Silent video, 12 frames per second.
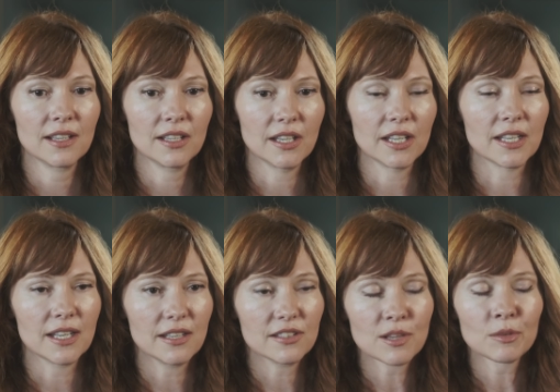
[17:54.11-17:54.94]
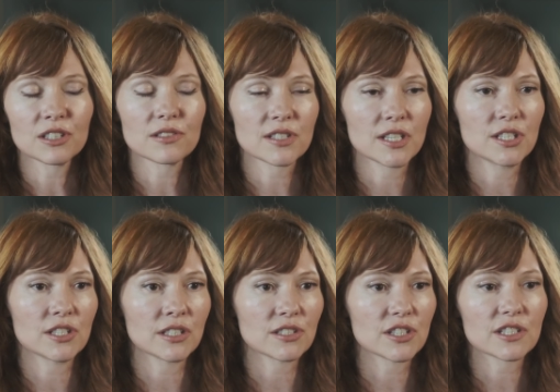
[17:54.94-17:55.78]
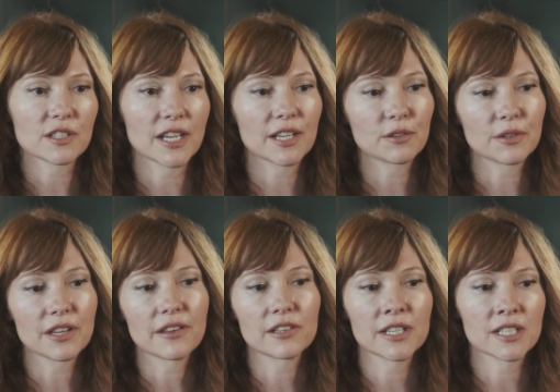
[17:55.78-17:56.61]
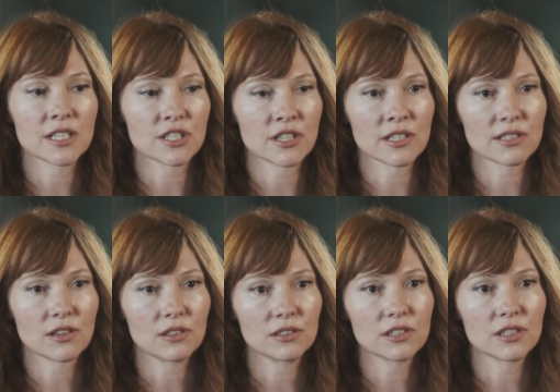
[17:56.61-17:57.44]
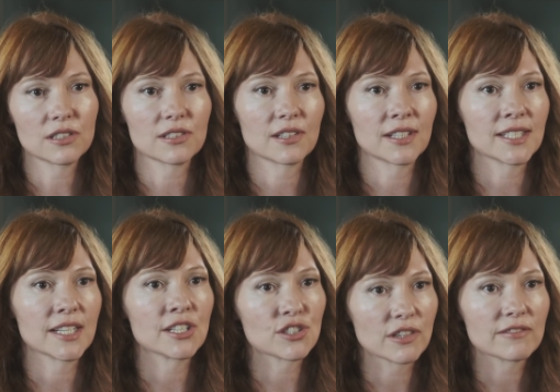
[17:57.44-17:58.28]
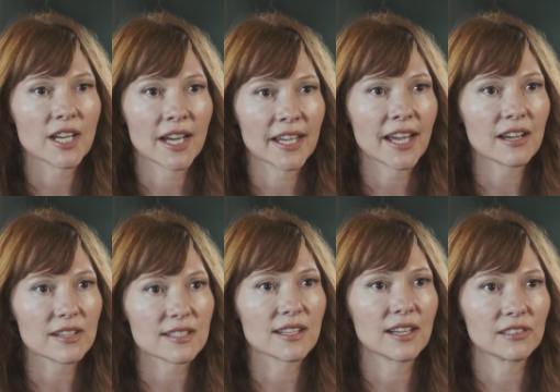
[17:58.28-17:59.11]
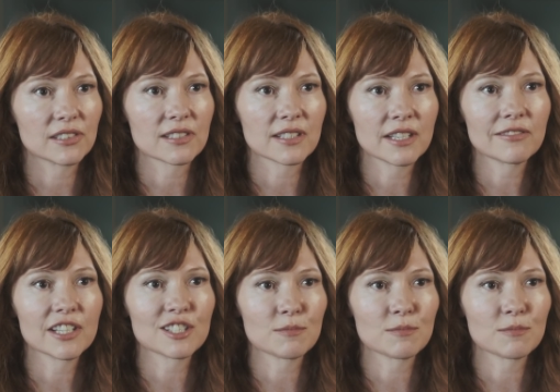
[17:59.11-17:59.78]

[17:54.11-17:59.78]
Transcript: And some of those teachings, just like with other indigenous cultures, are in danger of dying out as the elders leave us